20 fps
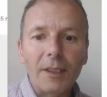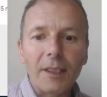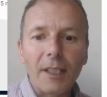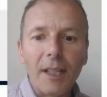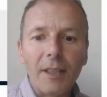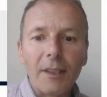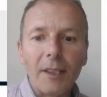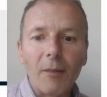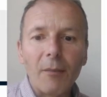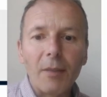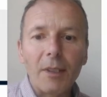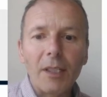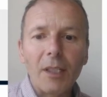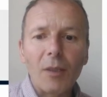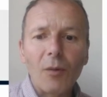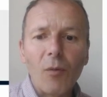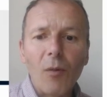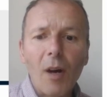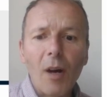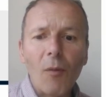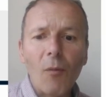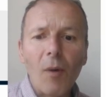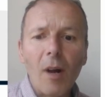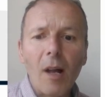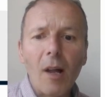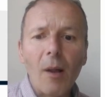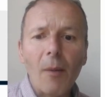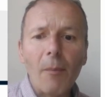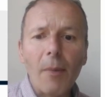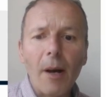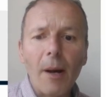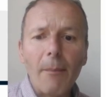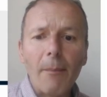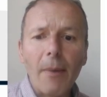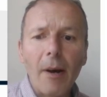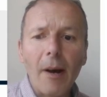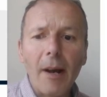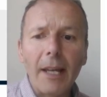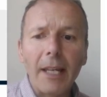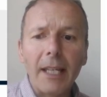I think we did quite well by
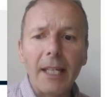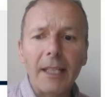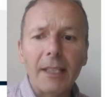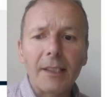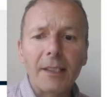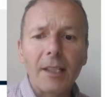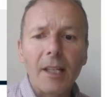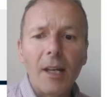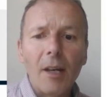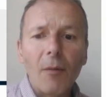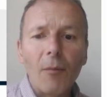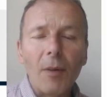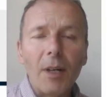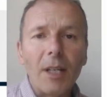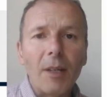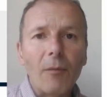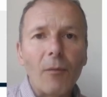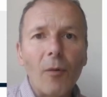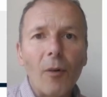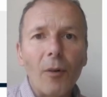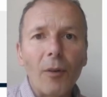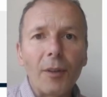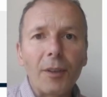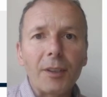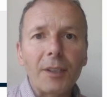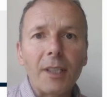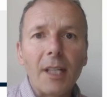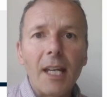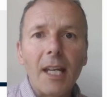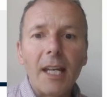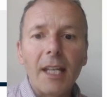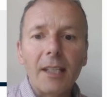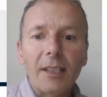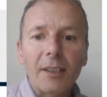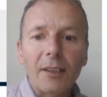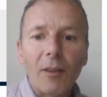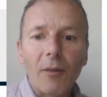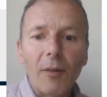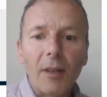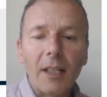buying it when it was
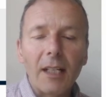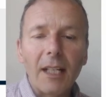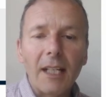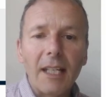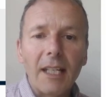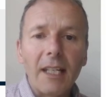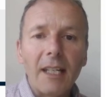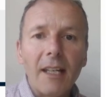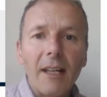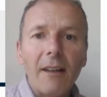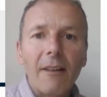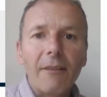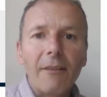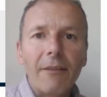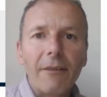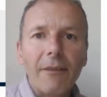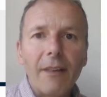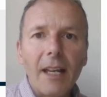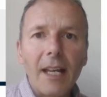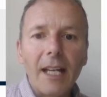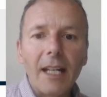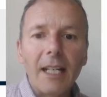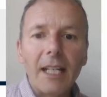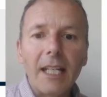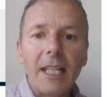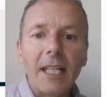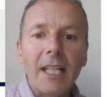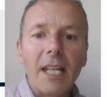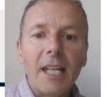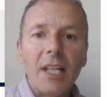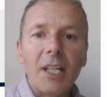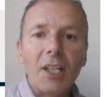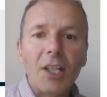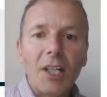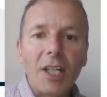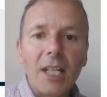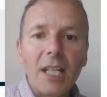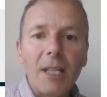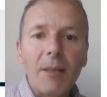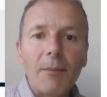historically fairly
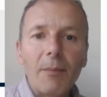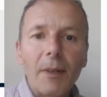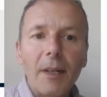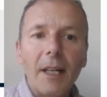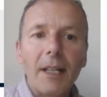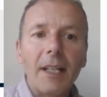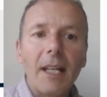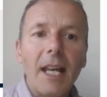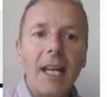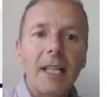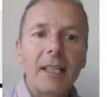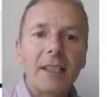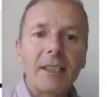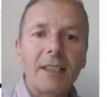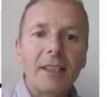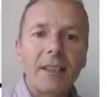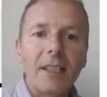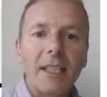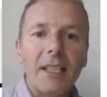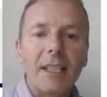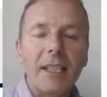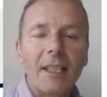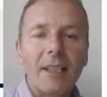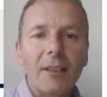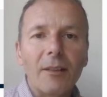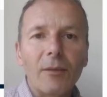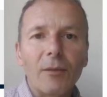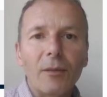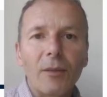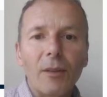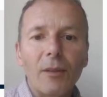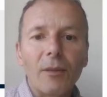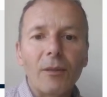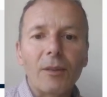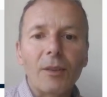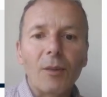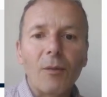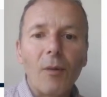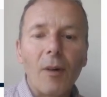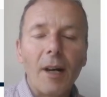cheap, and hence the yield looked
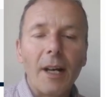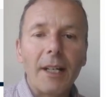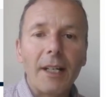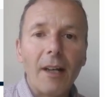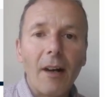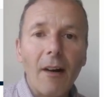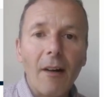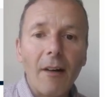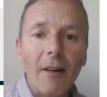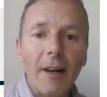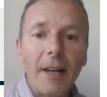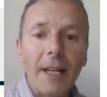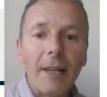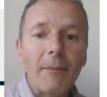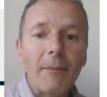quite high.